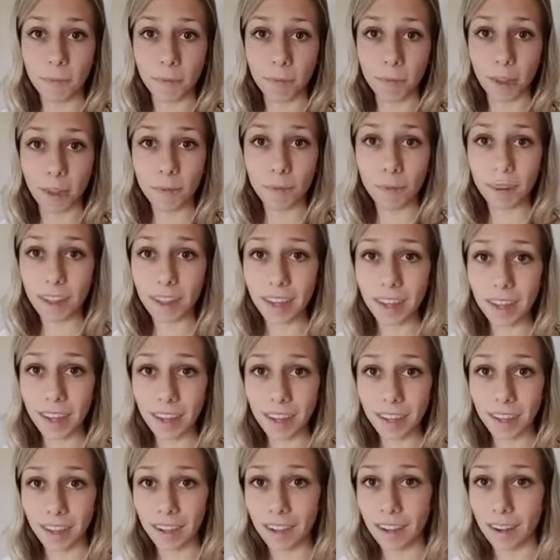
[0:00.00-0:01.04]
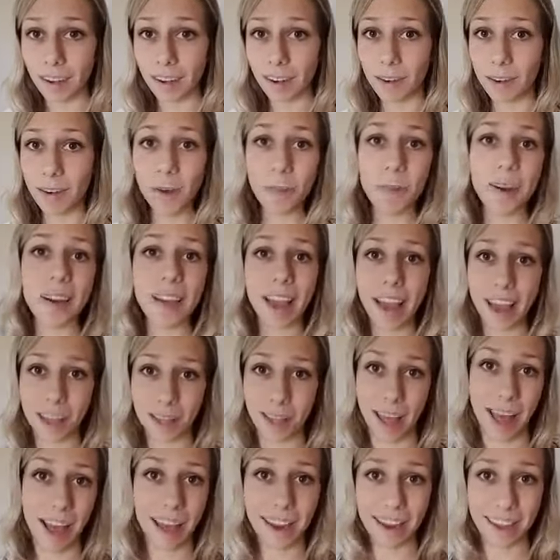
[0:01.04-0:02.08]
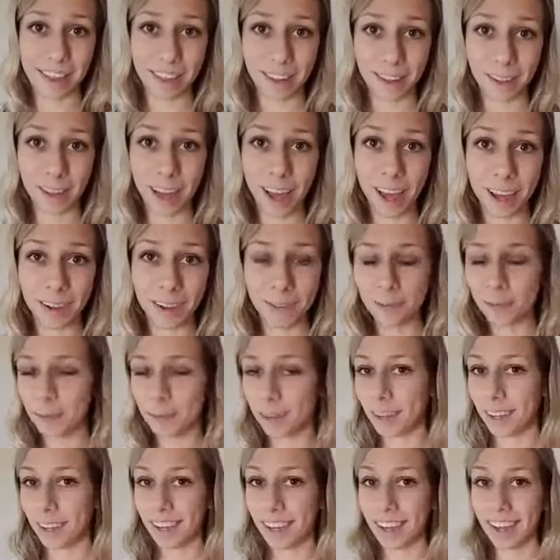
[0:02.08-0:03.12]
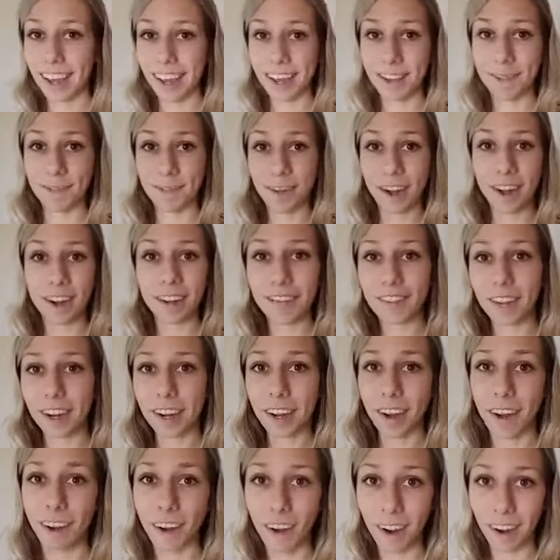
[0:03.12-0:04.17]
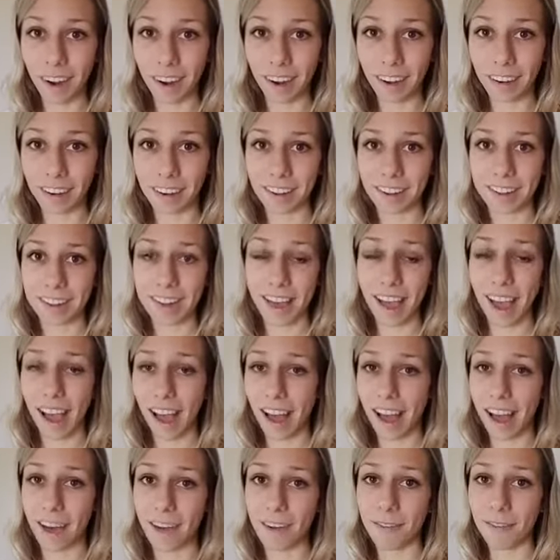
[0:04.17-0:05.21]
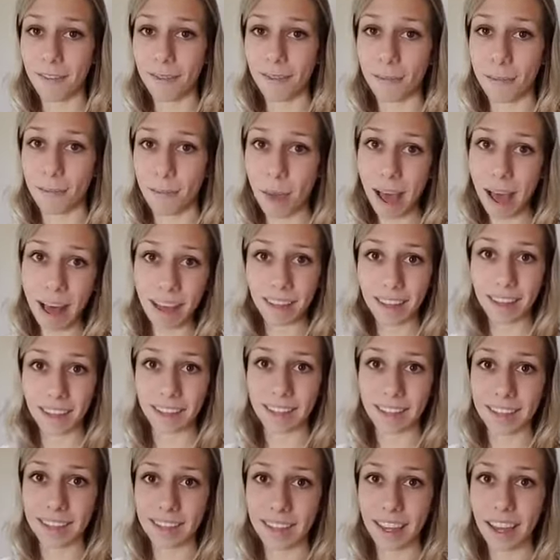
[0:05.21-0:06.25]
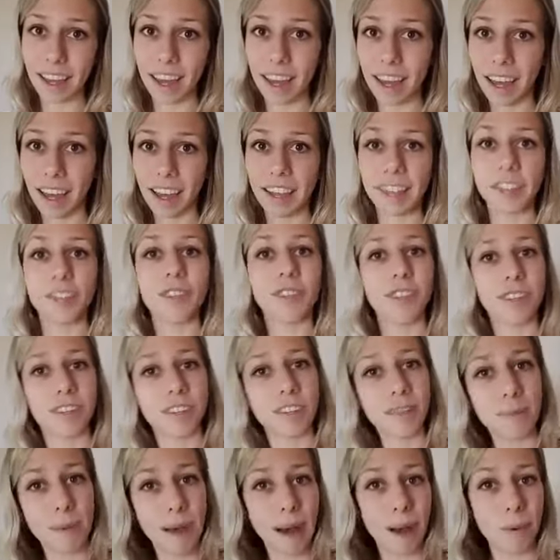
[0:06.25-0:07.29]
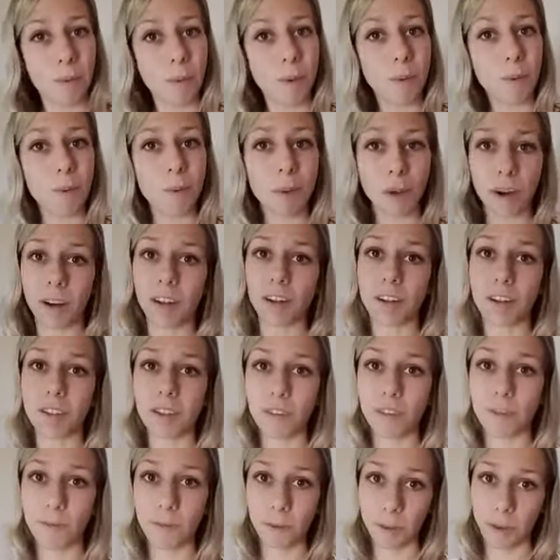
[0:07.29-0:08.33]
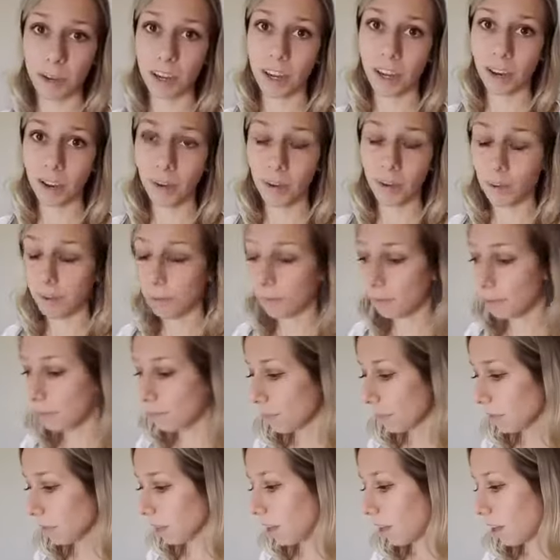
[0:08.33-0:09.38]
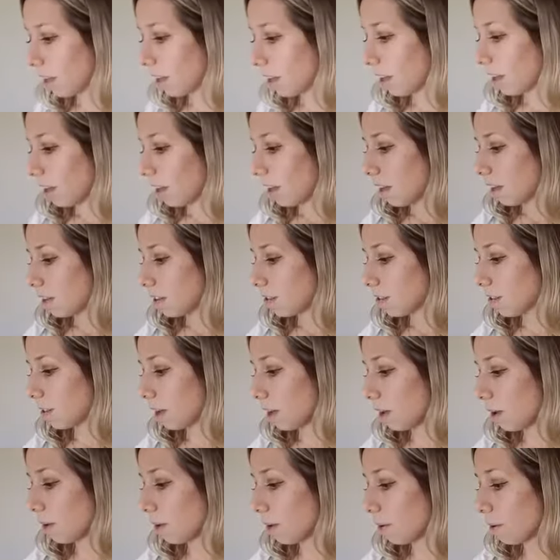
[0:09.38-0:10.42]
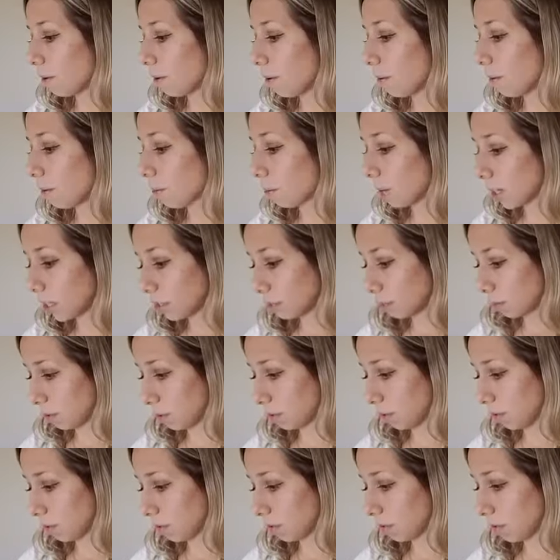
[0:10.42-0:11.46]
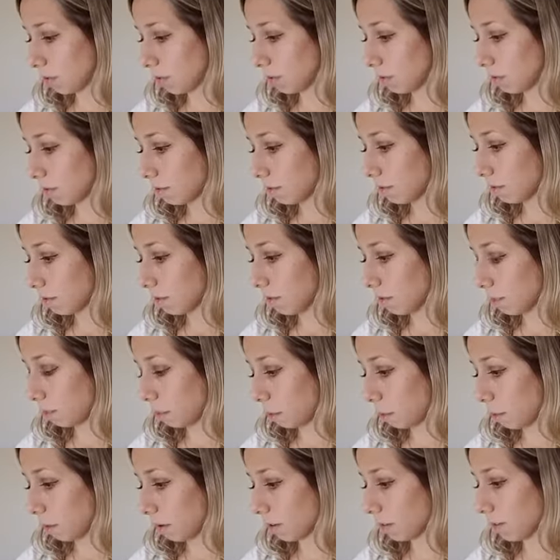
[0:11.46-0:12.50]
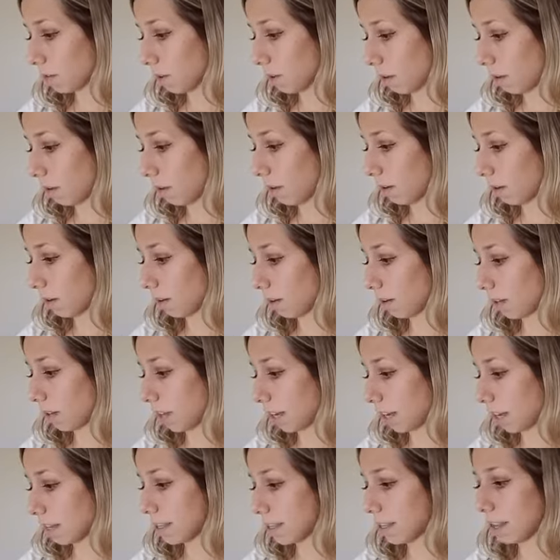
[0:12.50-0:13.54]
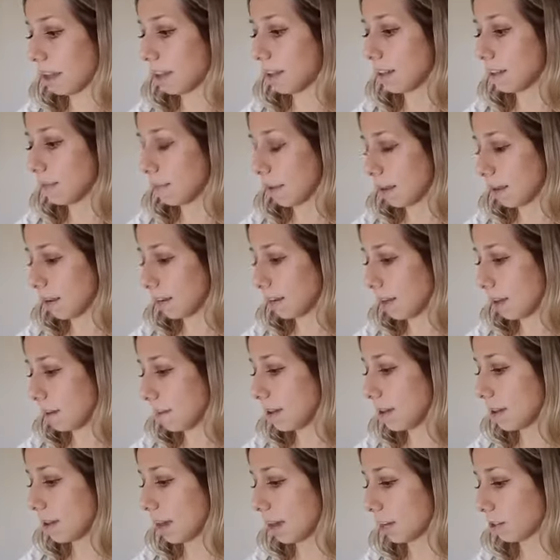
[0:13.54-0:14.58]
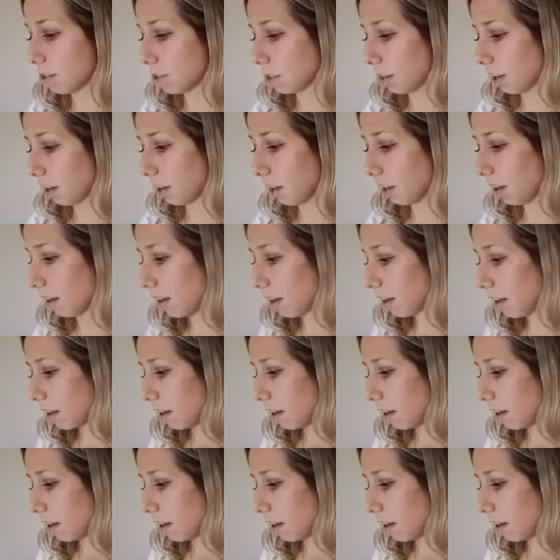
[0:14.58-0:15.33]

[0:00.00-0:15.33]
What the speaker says: And really, nobody has that in their life. It's very, very hard to have balance. It's just about what works for you. So rituals, of course, are, like I said, spending time in nature.